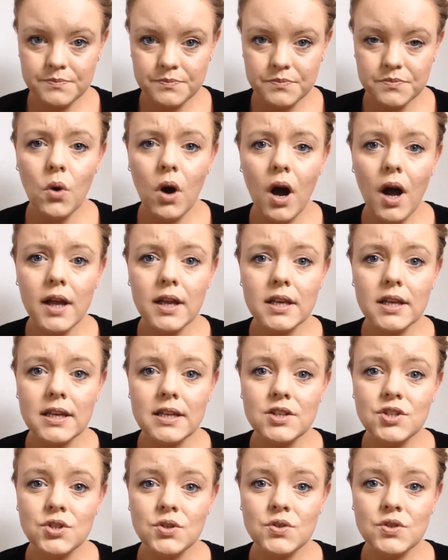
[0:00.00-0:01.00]
What I
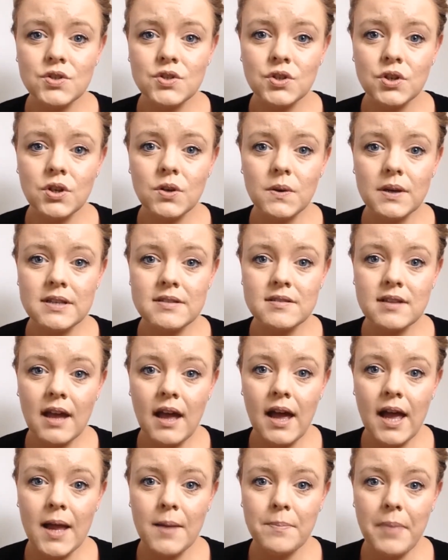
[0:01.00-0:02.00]
need you to do is
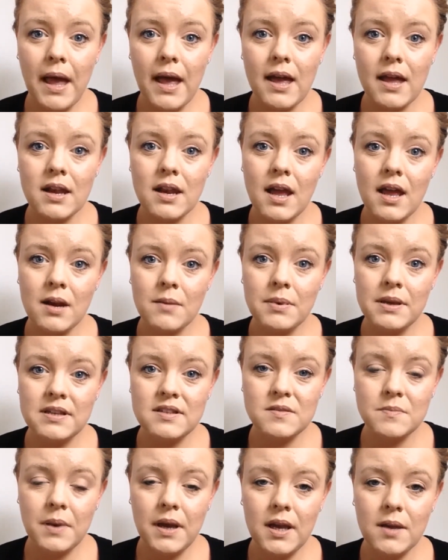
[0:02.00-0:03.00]
get a pen and a
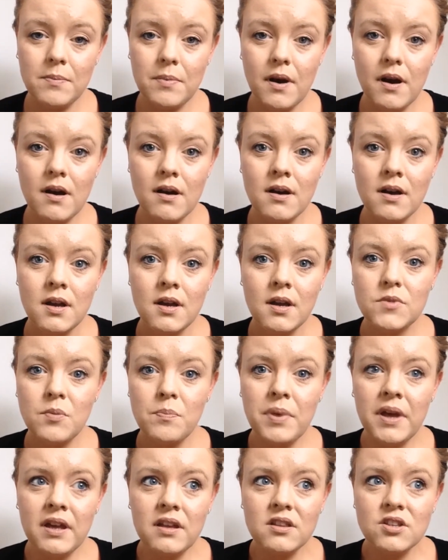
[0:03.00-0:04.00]
piece of paper. The
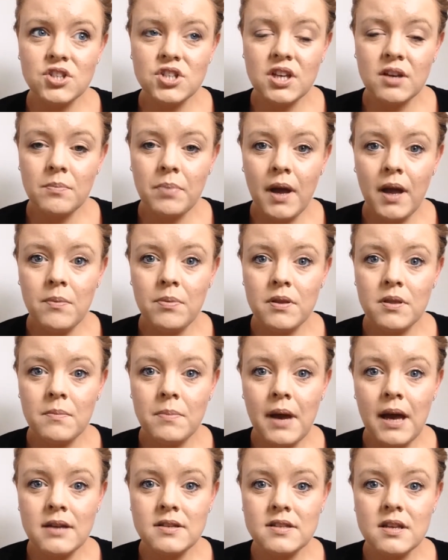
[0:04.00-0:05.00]
bigger the sheet of paper, the
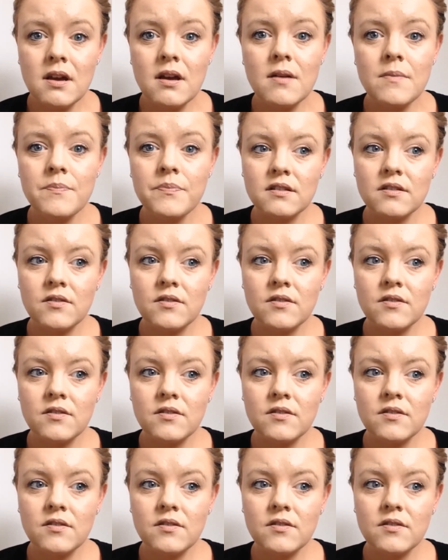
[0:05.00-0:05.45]
better.